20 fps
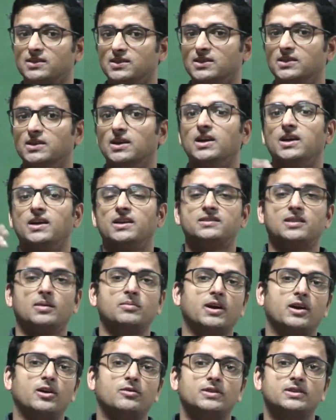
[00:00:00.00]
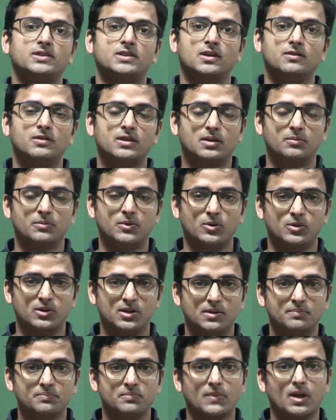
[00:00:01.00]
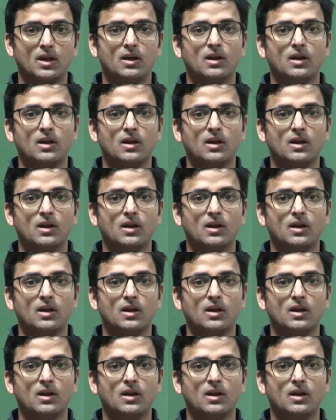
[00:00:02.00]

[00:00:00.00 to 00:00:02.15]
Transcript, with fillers: a, some kind of a server computer.